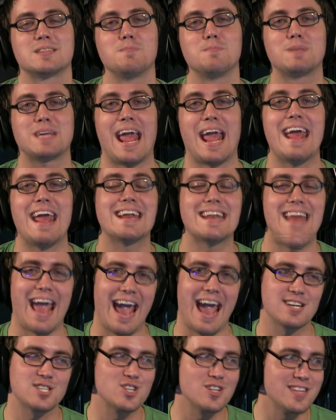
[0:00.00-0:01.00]
can't
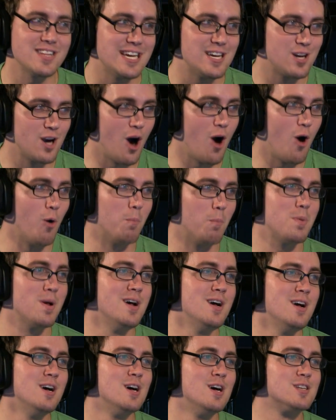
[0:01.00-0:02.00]
actually cope.
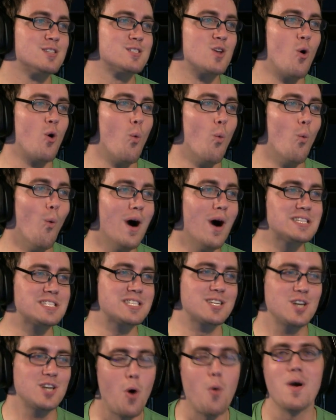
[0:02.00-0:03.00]
So what's
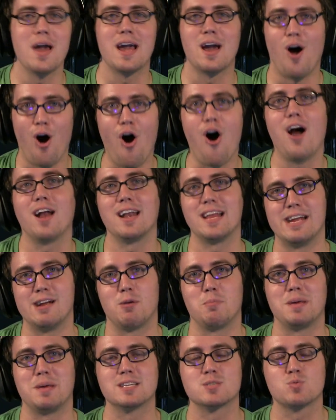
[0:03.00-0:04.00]
going on
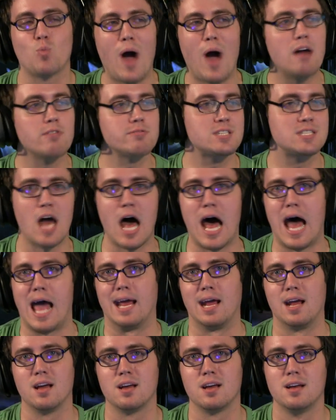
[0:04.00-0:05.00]
here? Because WoW's
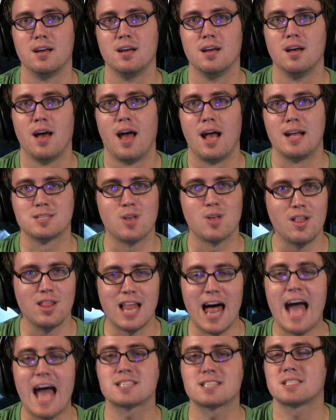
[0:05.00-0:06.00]
dying. As
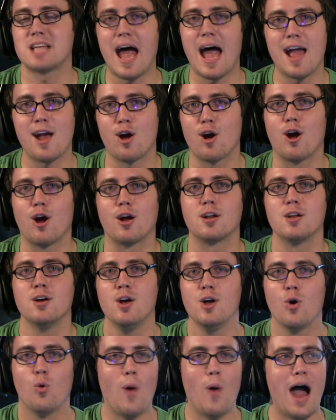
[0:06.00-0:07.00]
last I heard,
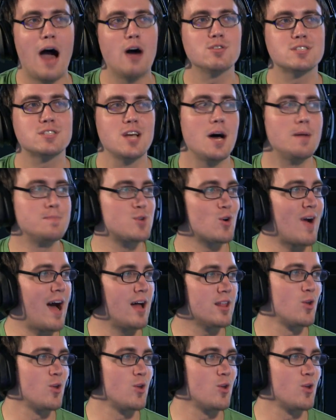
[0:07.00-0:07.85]
WoW subs are out the